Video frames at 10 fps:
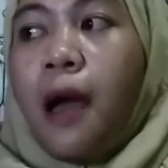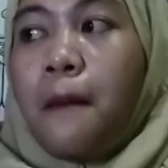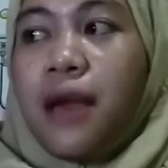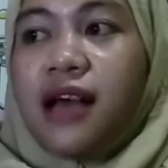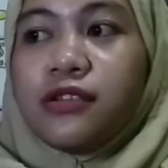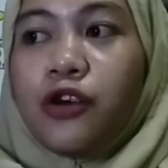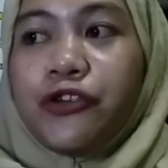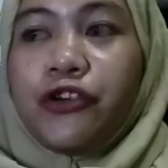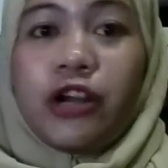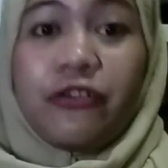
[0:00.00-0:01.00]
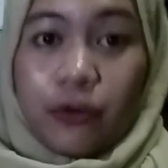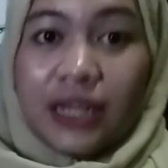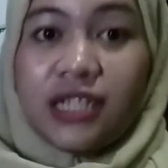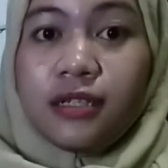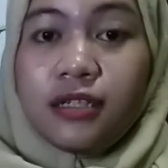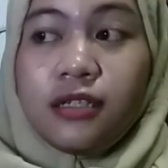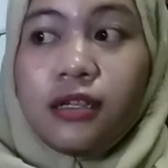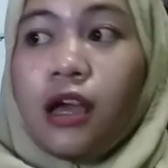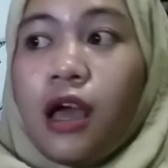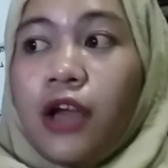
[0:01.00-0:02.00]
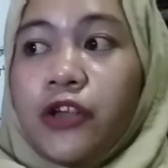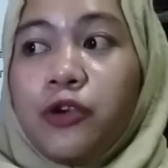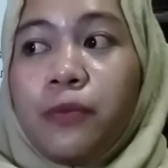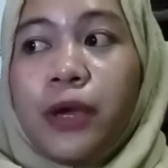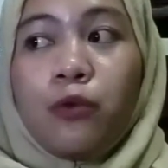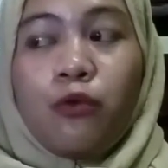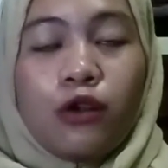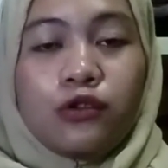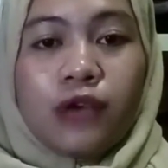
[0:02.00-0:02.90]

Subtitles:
Based on your information, you may want to